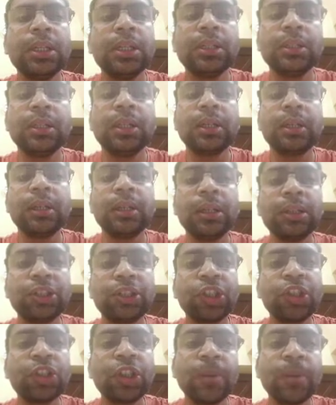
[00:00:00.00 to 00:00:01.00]
the
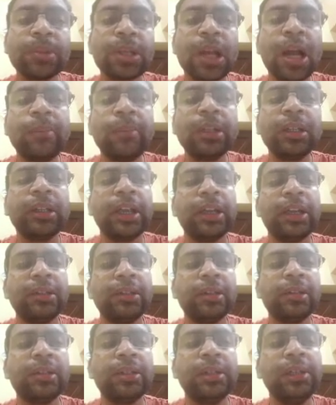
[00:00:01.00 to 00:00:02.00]
relationships among
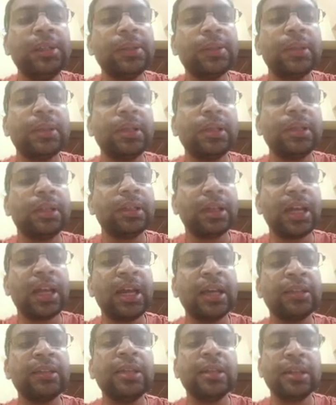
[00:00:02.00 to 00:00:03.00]
entities,
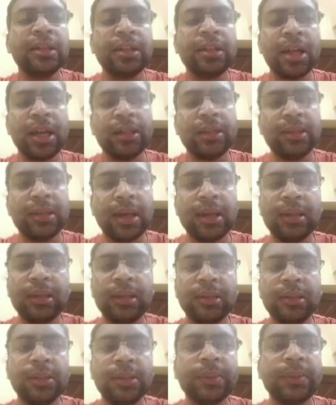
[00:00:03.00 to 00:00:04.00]
and
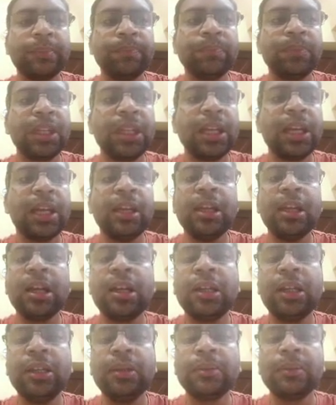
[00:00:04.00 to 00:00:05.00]
cardinalities. An
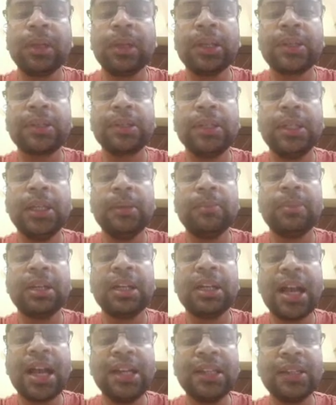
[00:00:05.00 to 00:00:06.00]
ERD is the
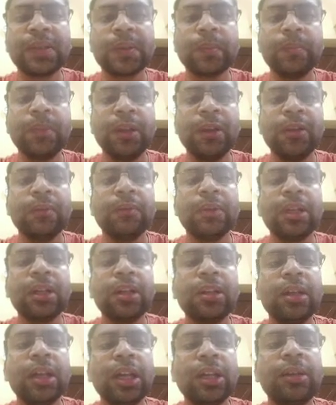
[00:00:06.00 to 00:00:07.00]
mechanism where
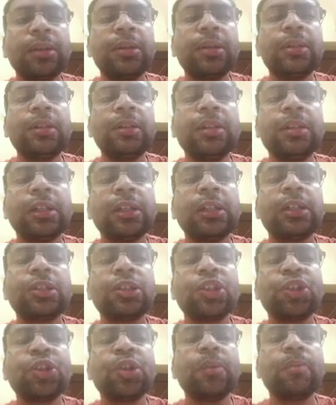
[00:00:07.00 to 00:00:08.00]
an entity
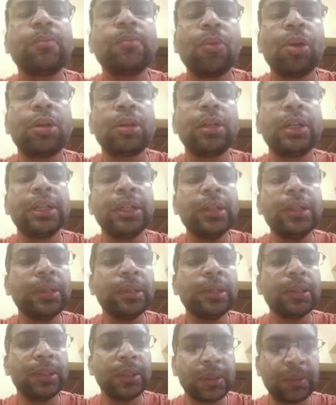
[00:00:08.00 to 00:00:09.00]
relationship model is
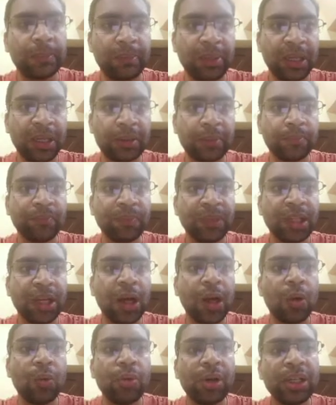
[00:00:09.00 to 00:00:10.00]
displayed,
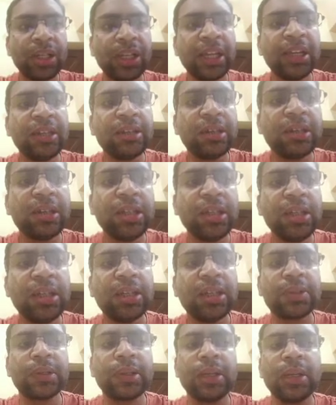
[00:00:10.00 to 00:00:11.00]
how one entity
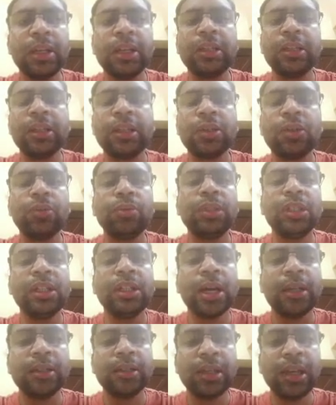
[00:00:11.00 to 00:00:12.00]
is related to the
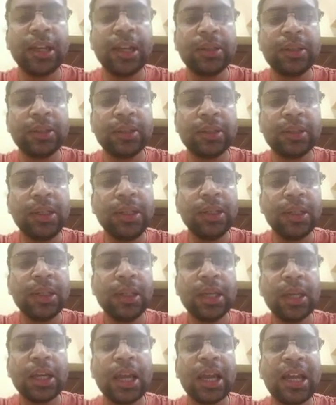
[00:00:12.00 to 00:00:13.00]
other entity
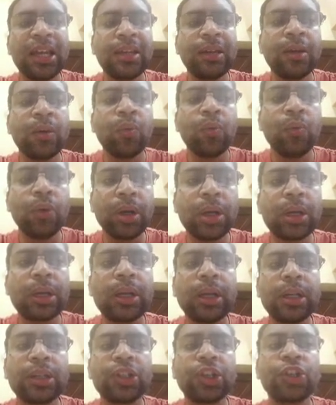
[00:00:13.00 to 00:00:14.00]
and what
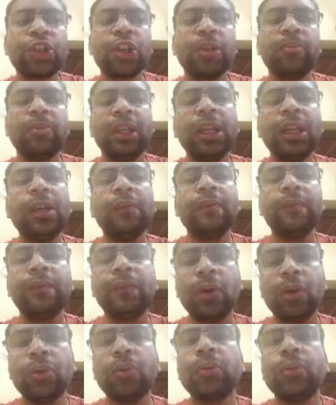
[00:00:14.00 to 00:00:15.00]
relationship they
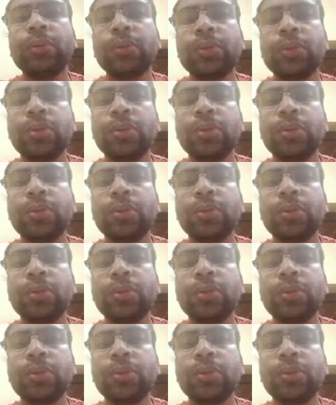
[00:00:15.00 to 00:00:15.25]
follow. So